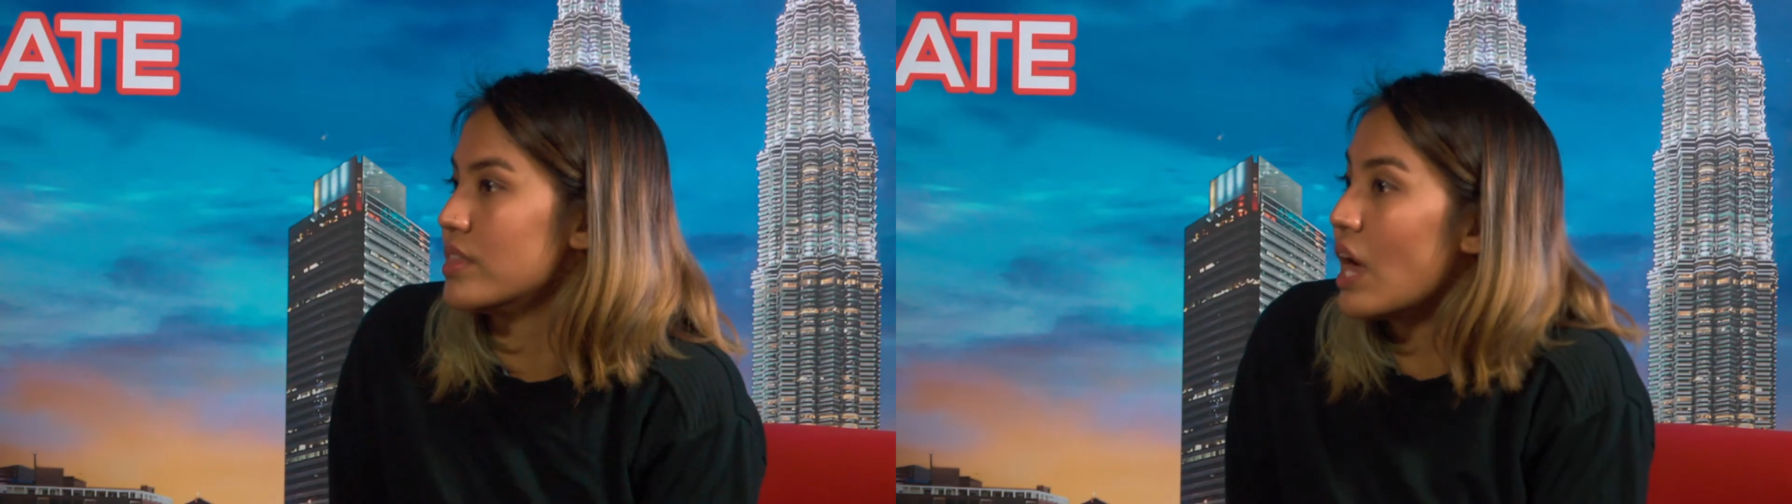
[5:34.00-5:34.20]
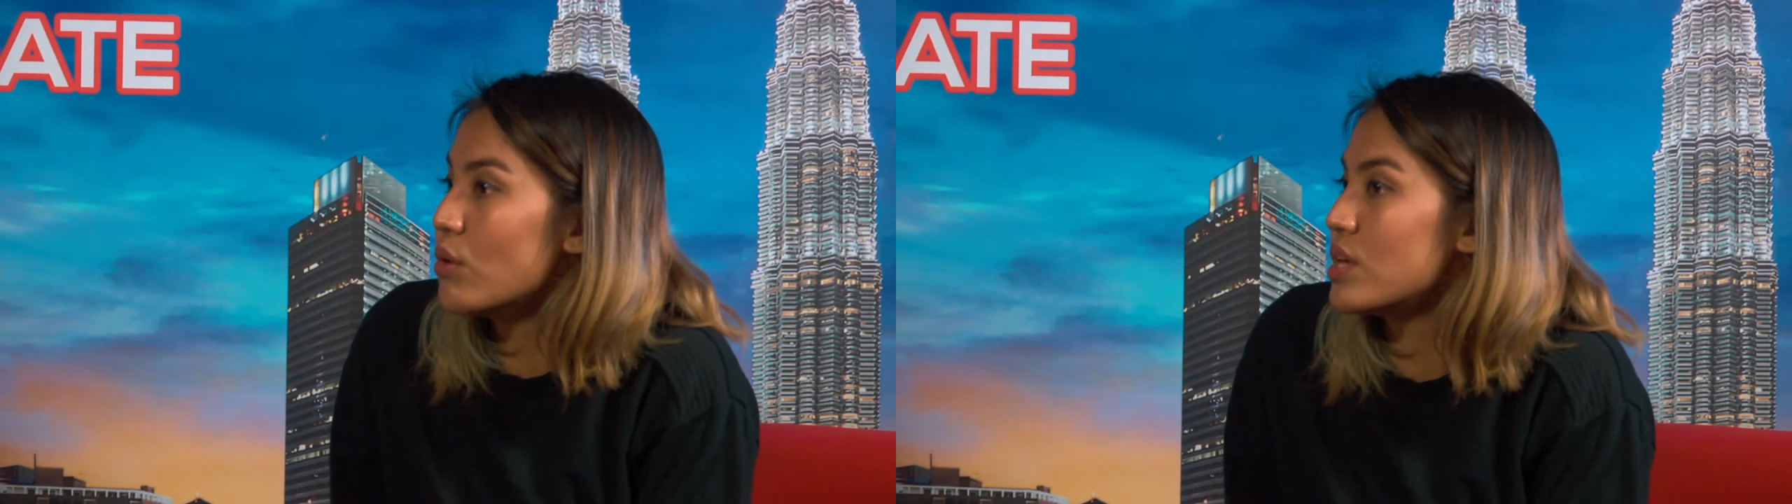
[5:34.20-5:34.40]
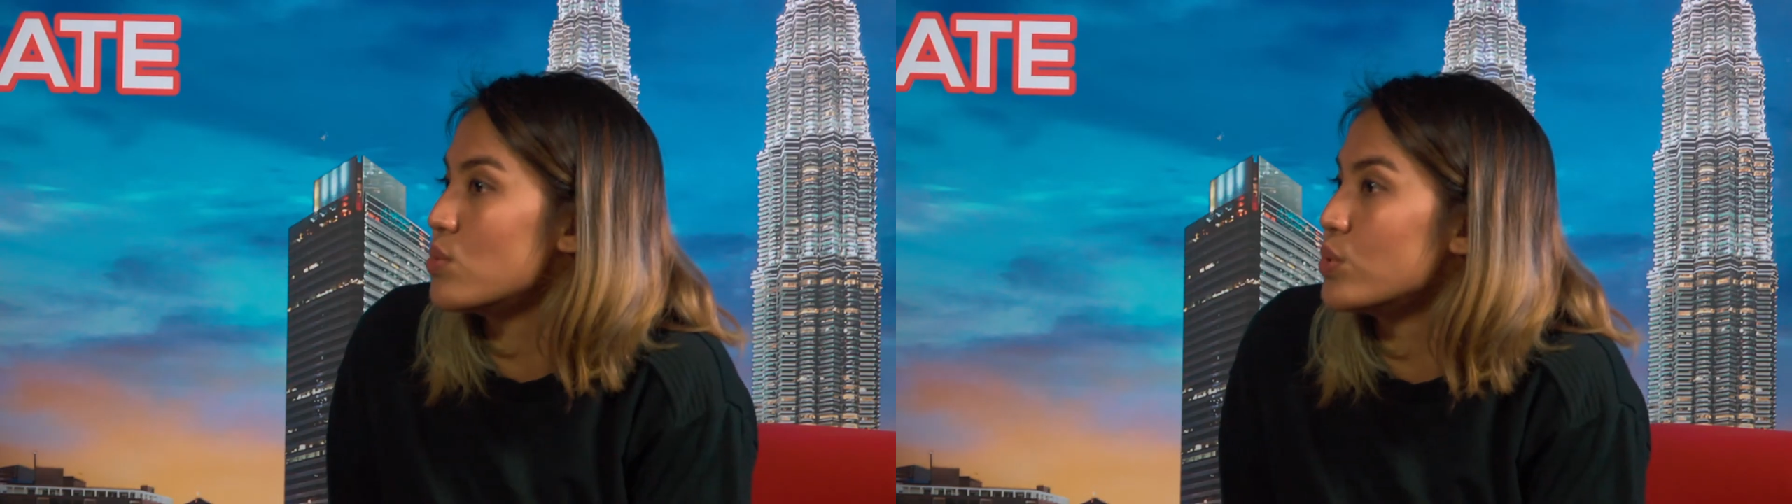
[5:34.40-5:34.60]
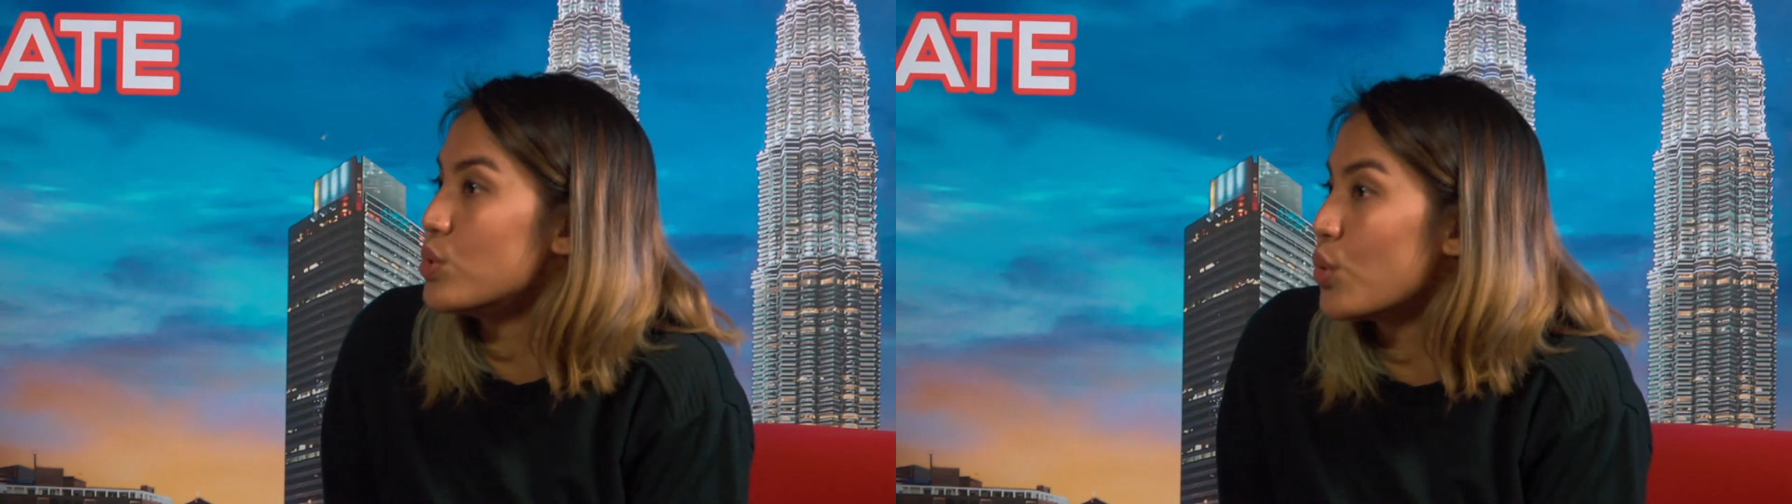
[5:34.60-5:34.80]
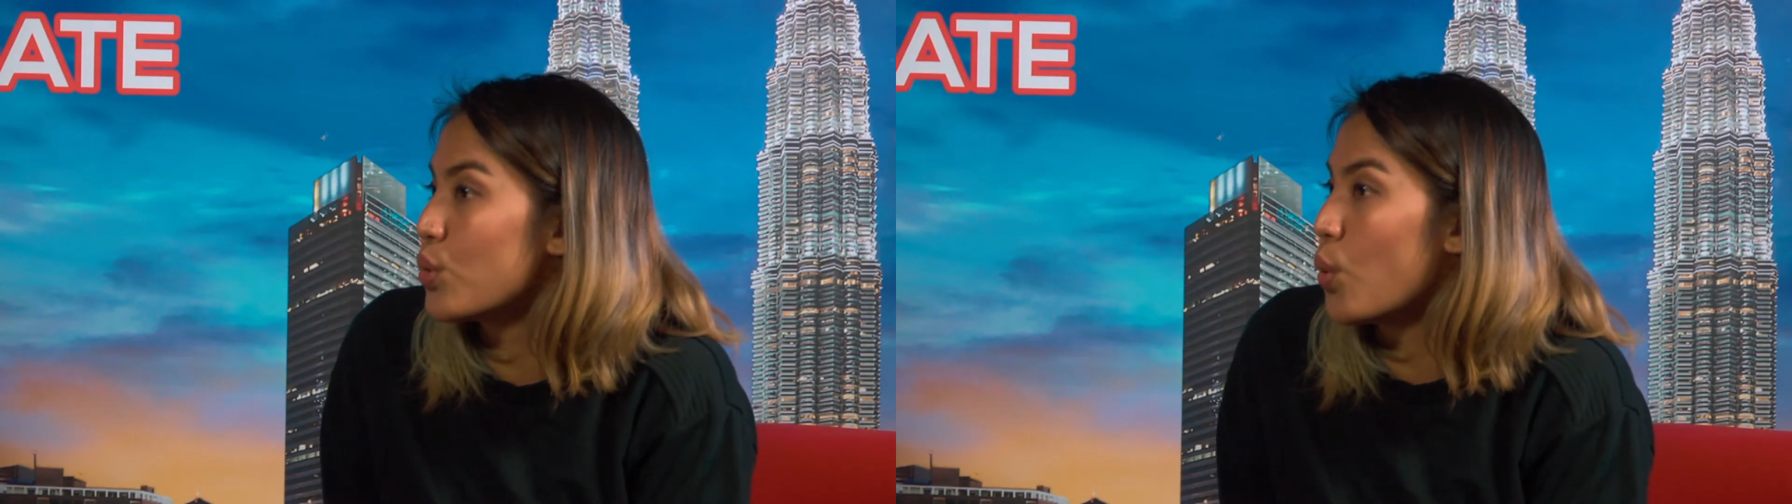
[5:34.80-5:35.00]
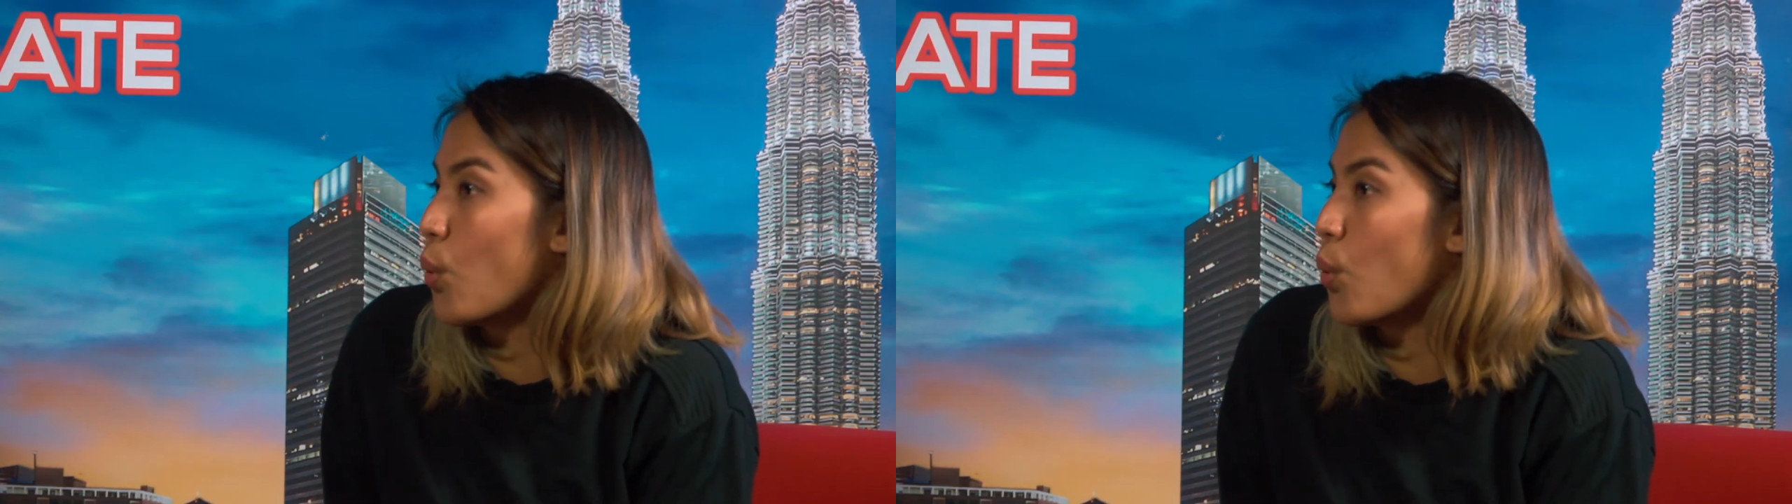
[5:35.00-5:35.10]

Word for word: now that we know